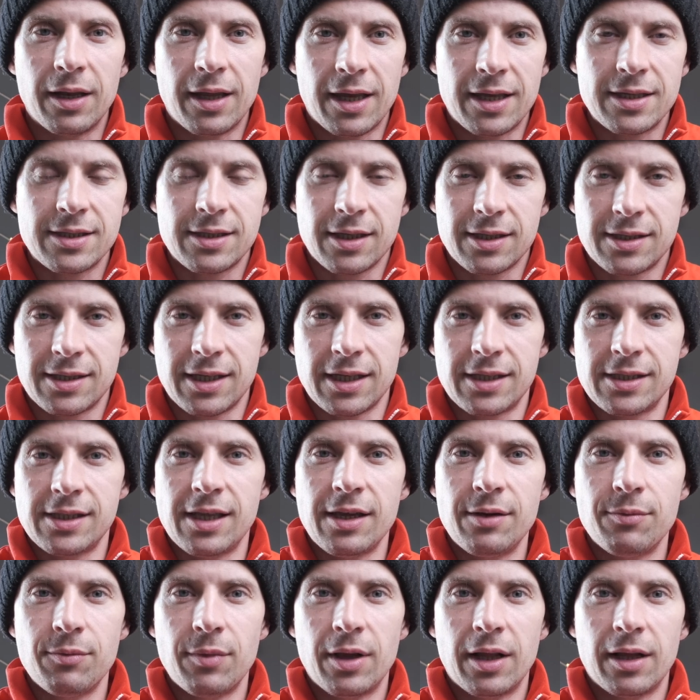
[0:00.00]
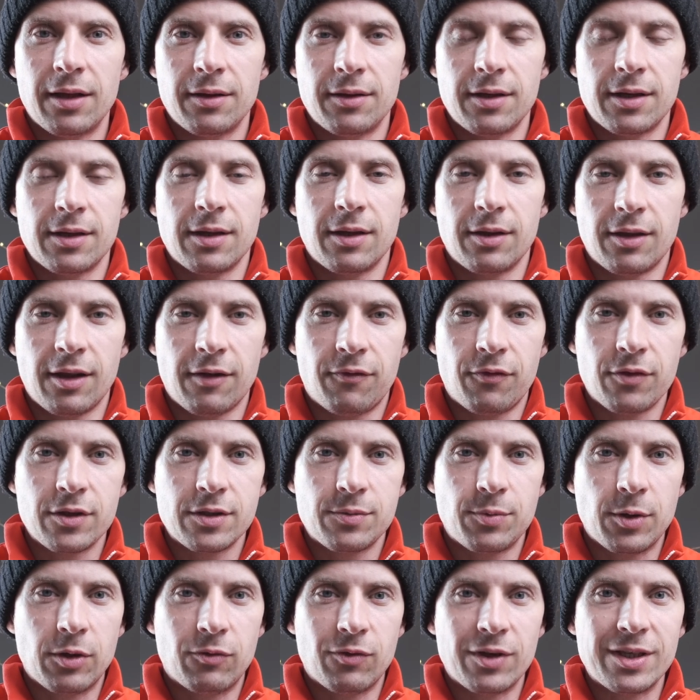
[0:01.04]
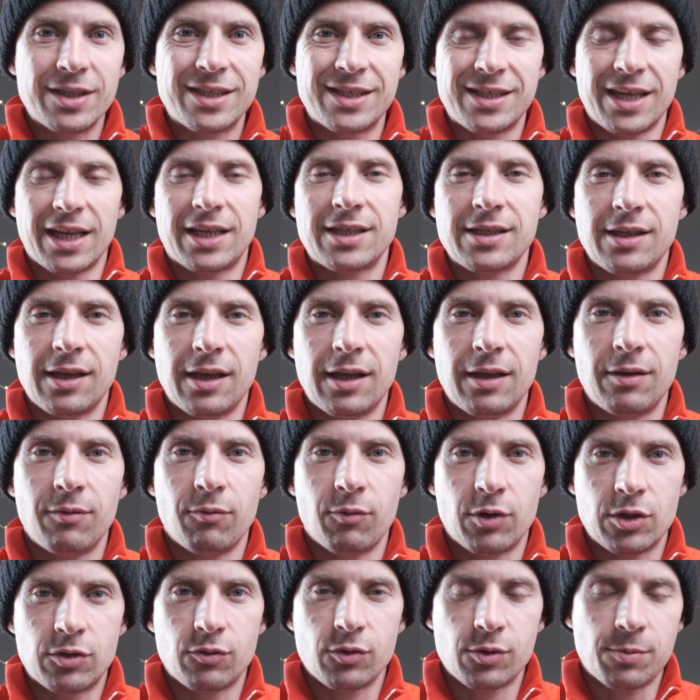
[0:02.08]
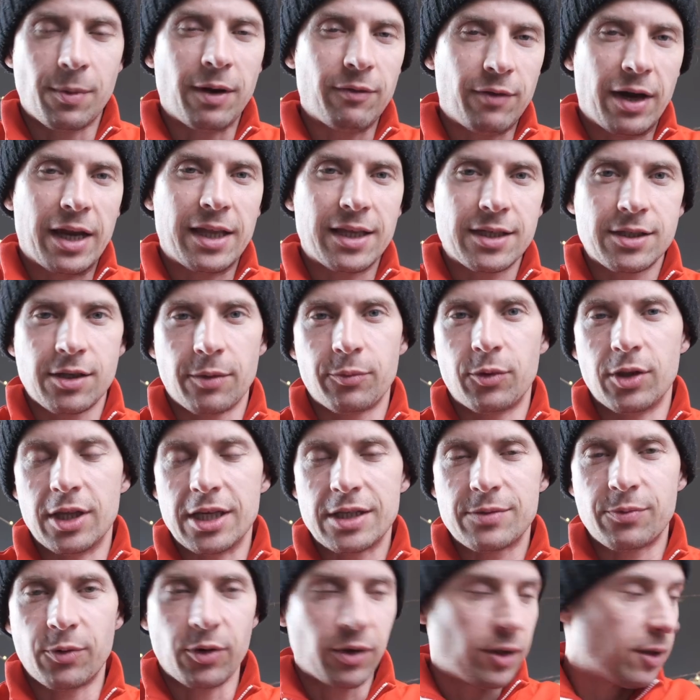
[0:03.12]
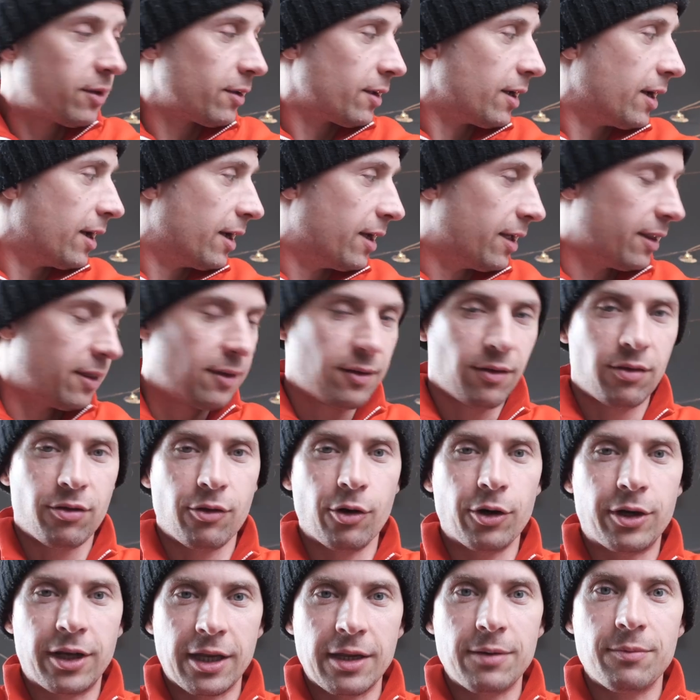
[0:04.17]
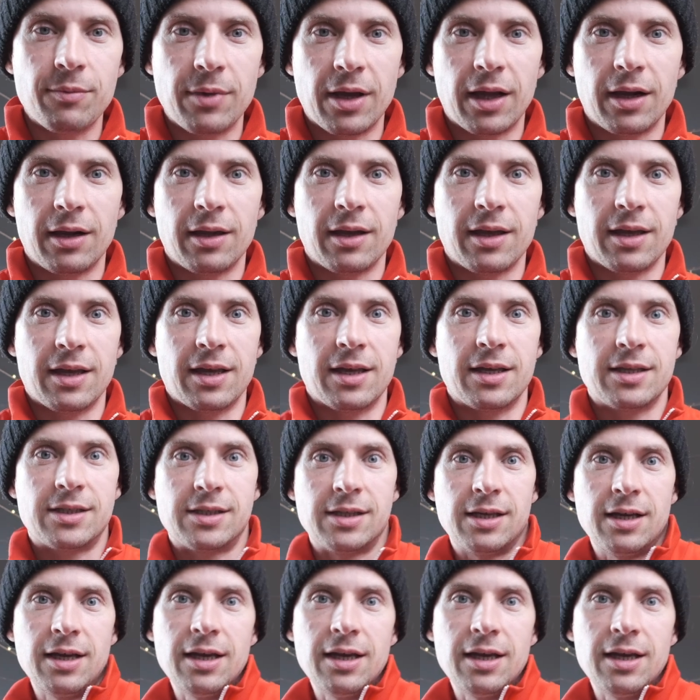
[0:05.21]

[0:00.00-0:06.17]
lens at 16mm. The difference between 16, which was my widest up to this point, and 13mm is